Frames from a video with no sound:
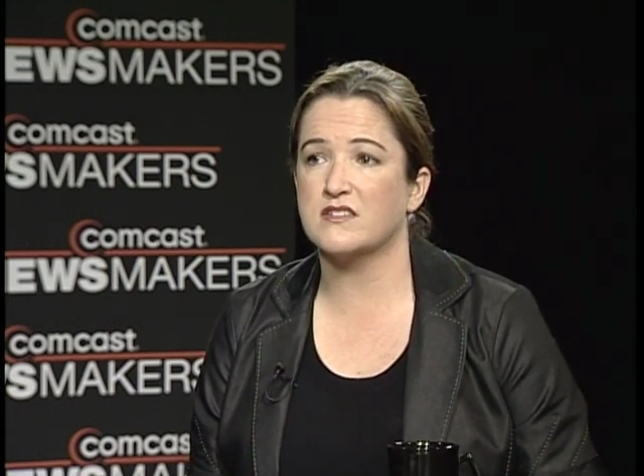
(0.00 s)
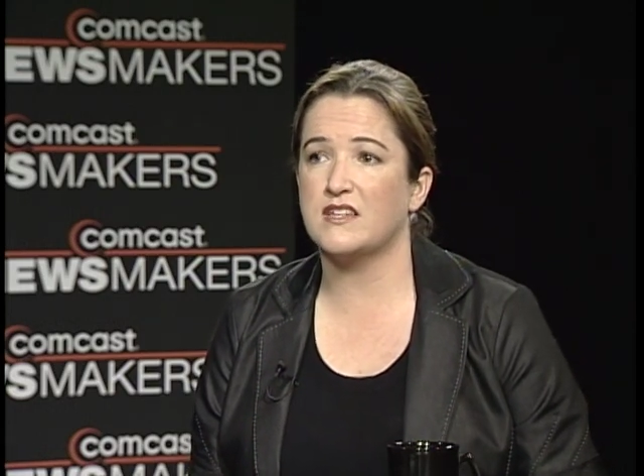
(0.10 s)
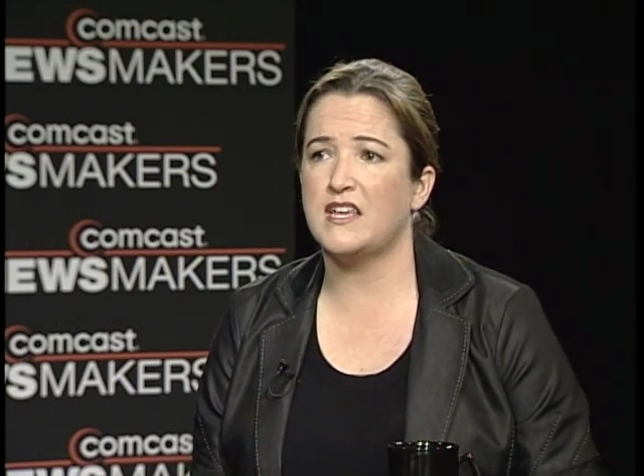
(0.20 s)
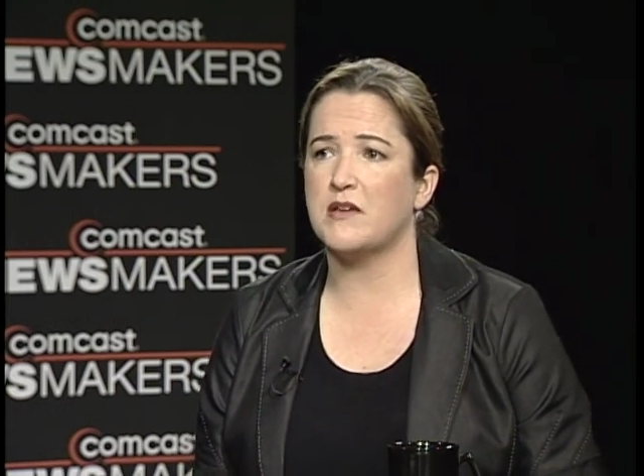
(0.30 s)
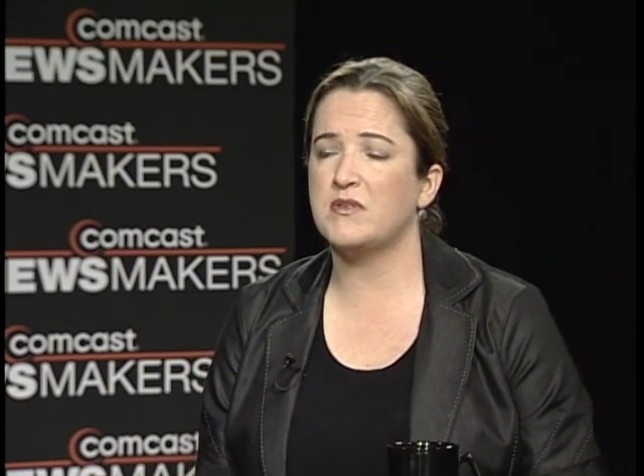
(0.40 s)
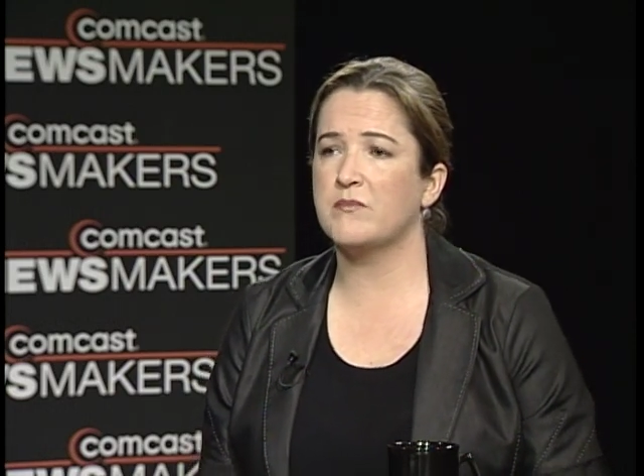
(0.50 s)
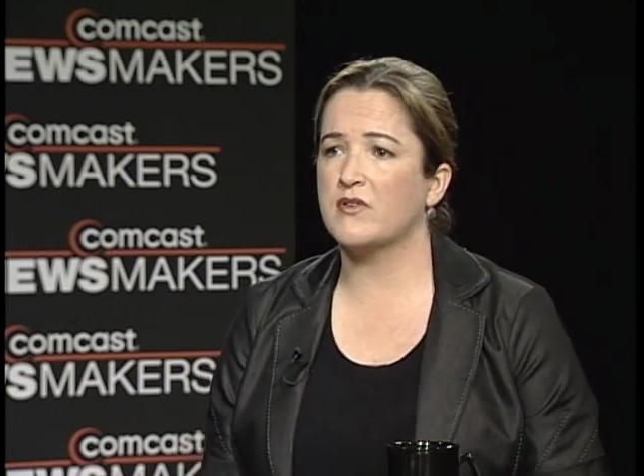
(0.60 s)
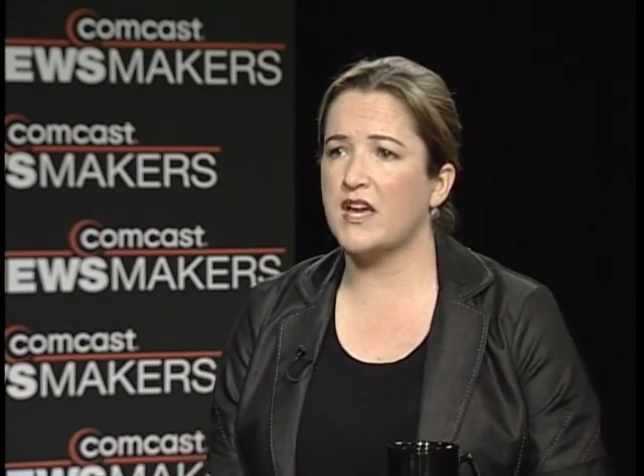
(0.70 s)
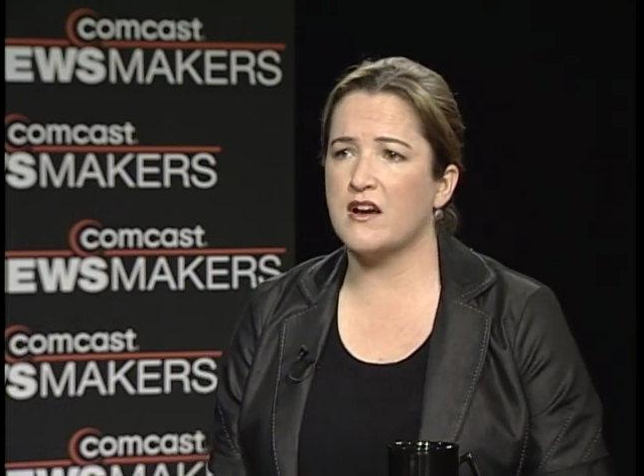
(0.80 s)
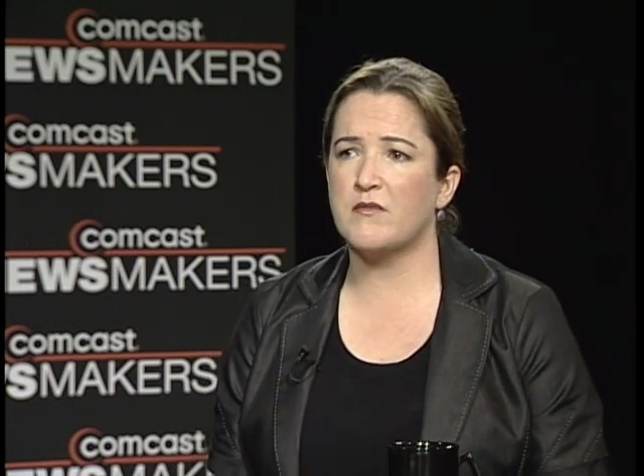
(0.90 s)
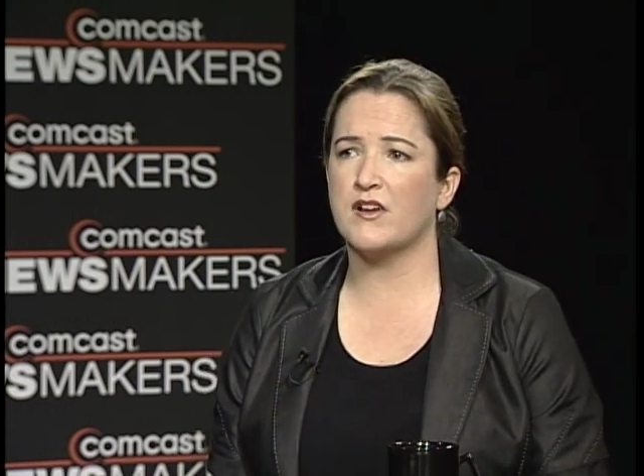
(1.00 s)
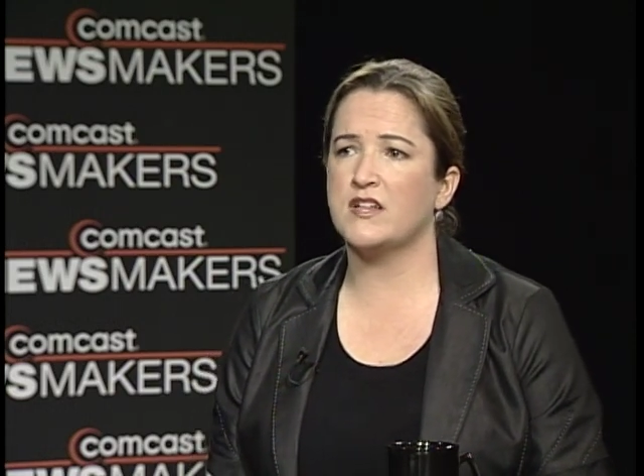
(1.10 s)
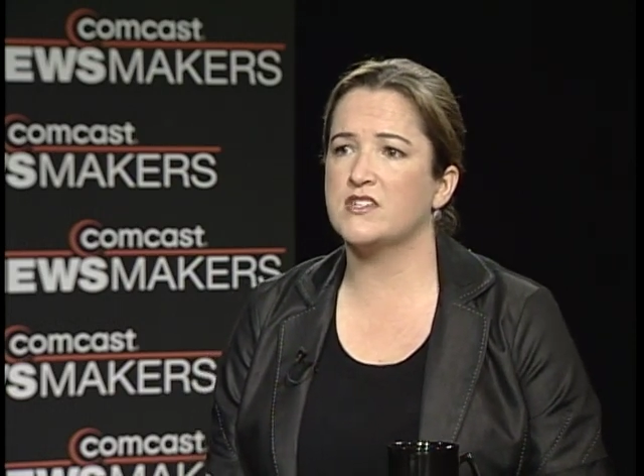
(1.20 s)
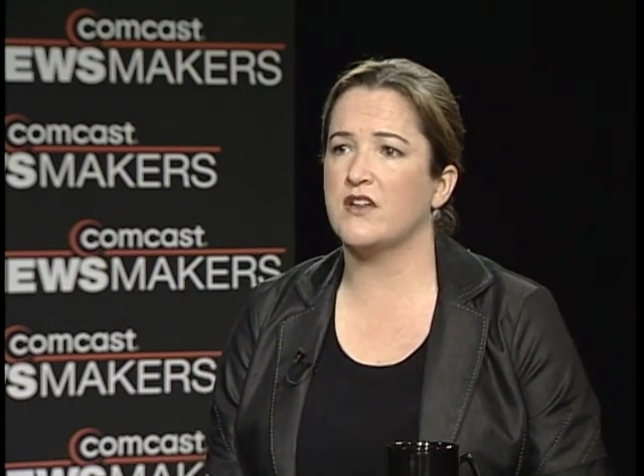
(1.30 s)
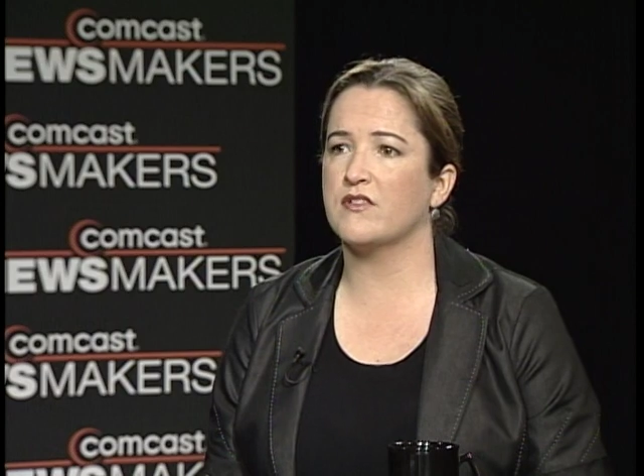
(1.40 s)
city, and people care about
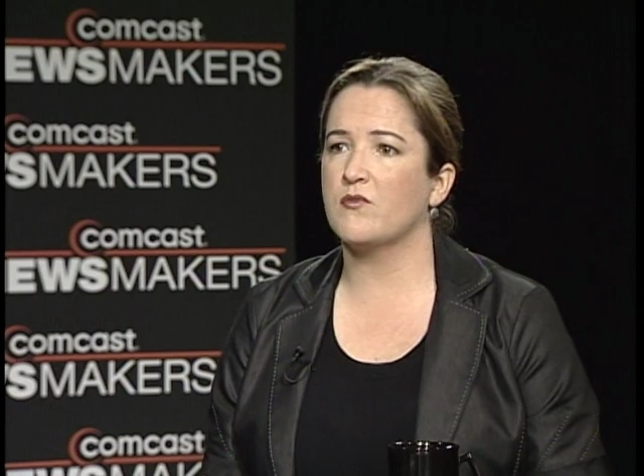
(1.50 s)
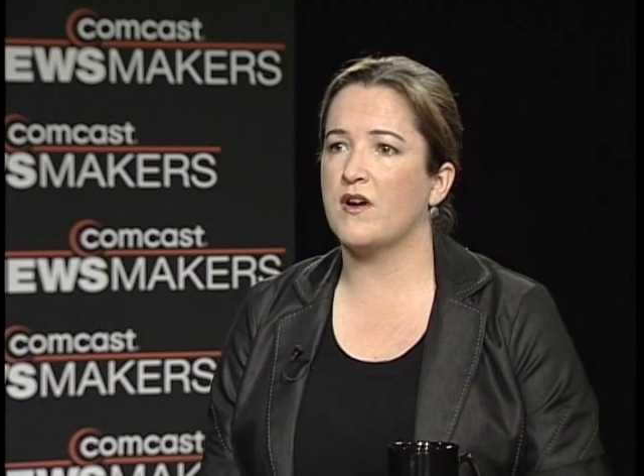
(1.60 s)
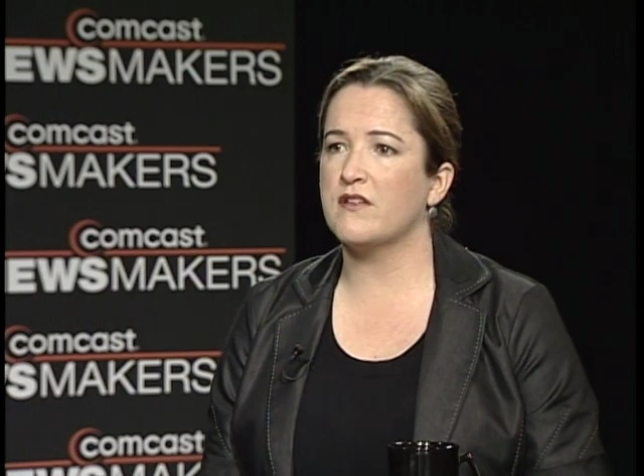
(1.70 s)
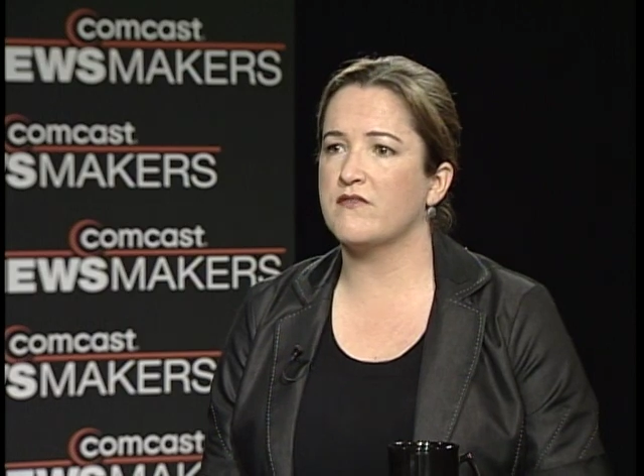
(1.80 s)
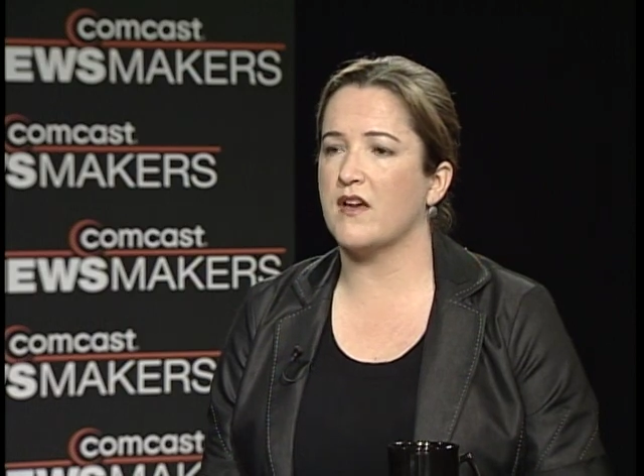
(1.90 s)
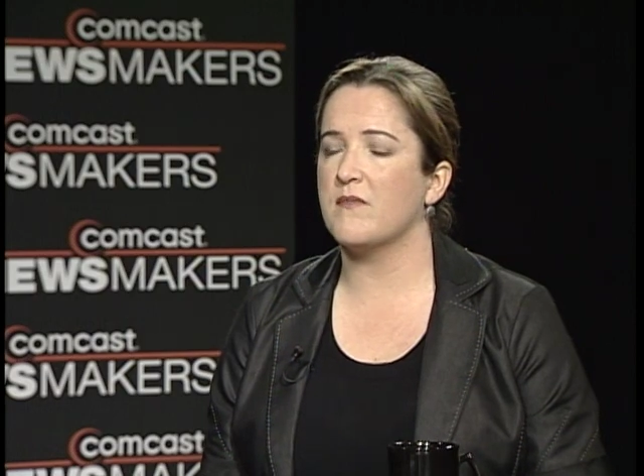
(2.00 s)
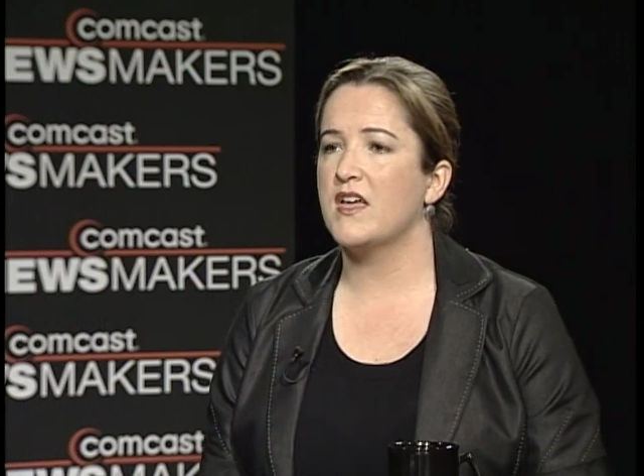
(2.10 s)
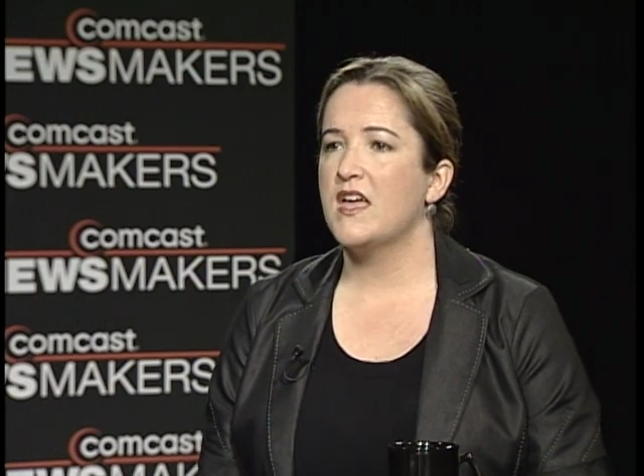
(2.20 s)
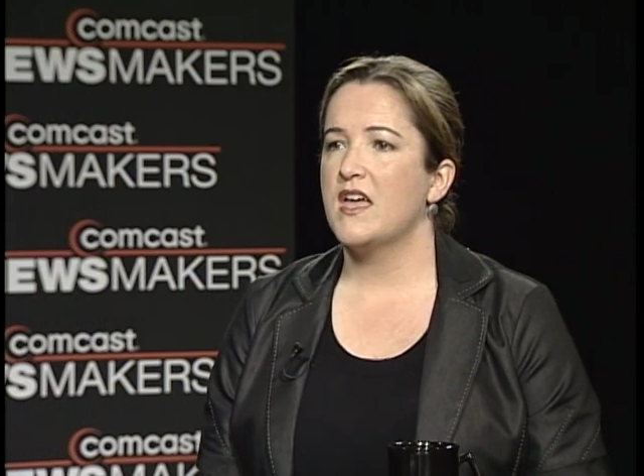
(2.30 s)
each and every one of them.